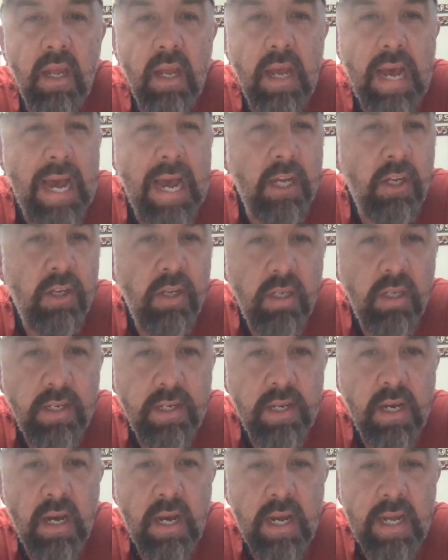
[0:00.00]
I could
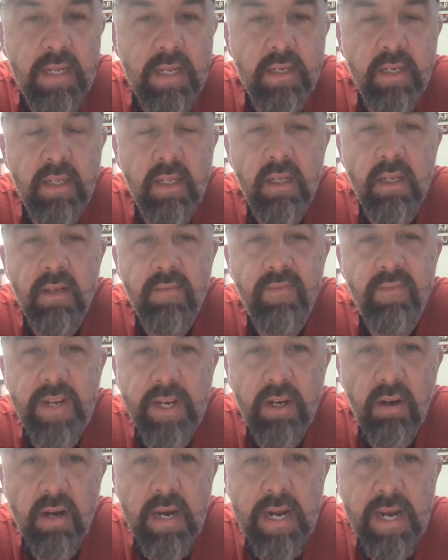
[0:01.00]
not
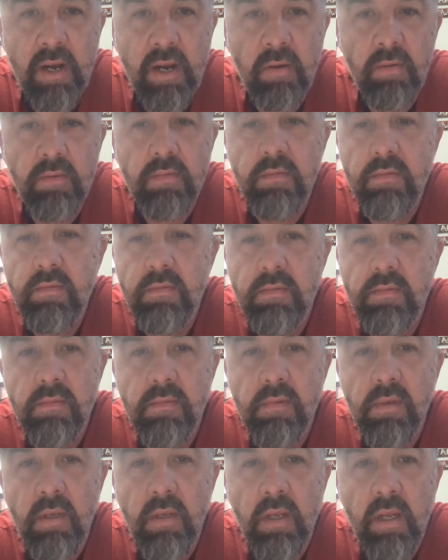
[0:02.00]
figure out
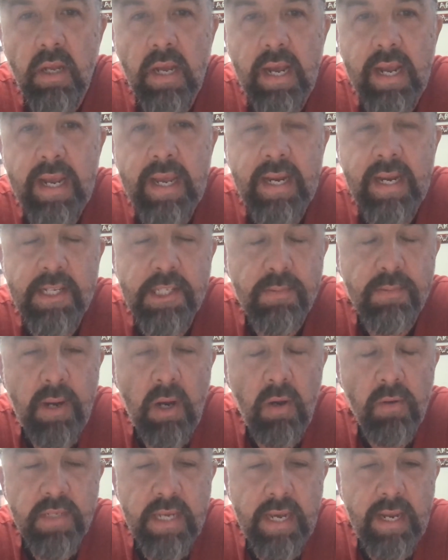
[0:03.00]
in a
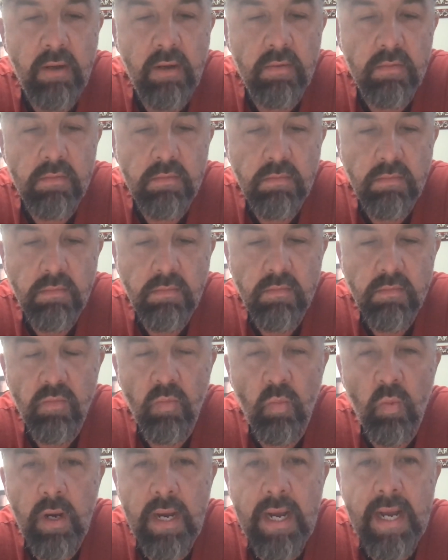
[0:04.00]
small town,
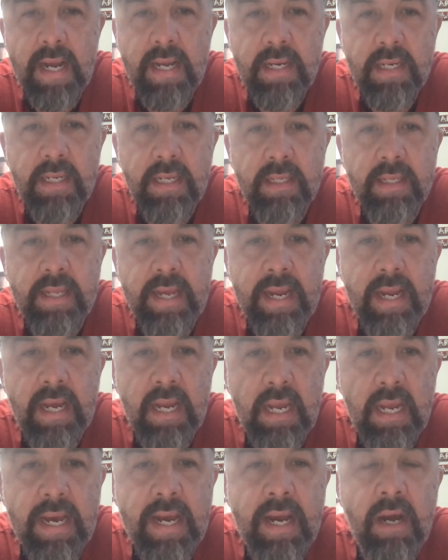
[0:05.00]
why did they
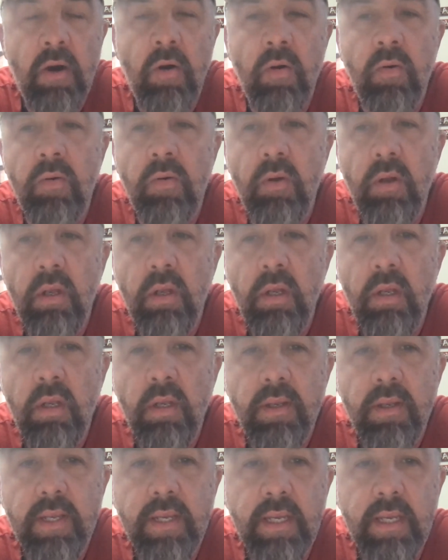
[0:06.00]
allow
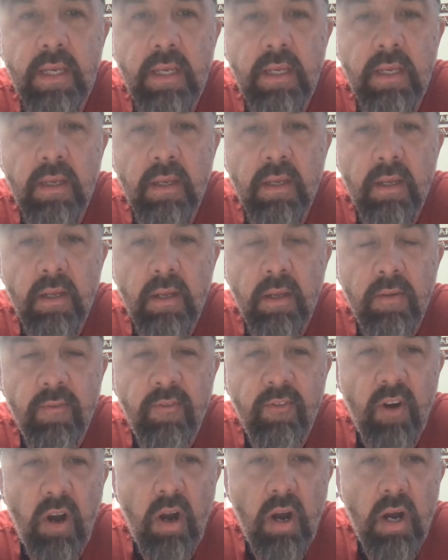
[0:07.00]
the
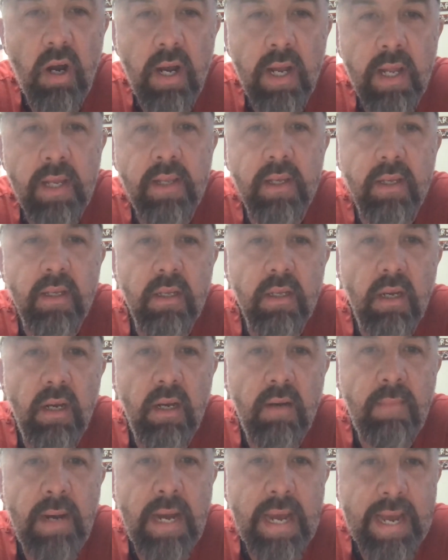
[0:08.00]
fraud of
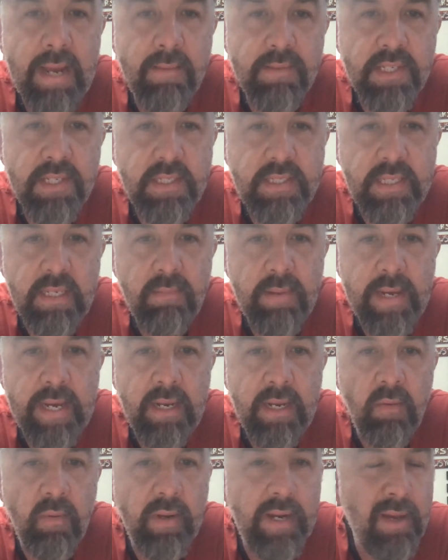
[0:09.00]
my absentee
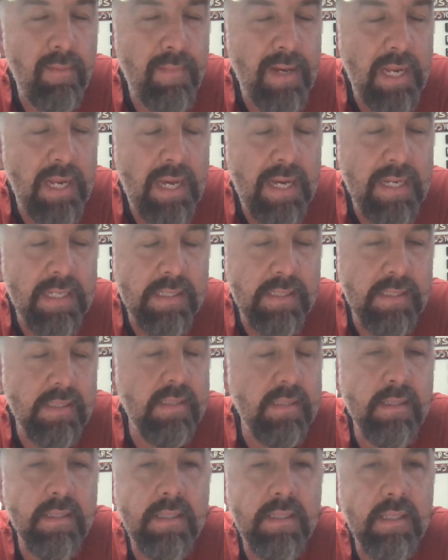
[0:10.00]
ballot without my
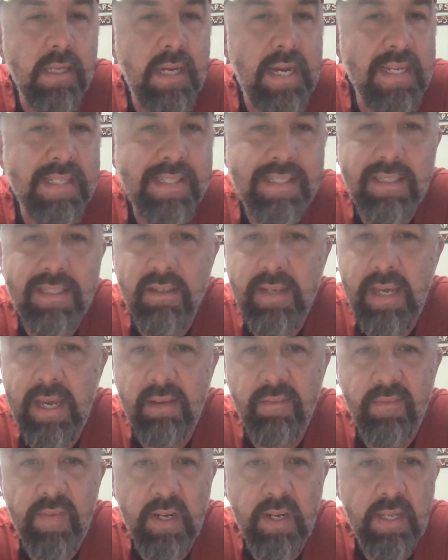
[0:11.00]
license? I still
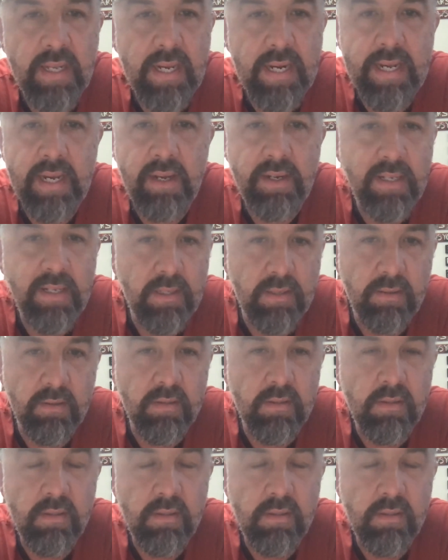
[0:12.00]
can't figure that out either.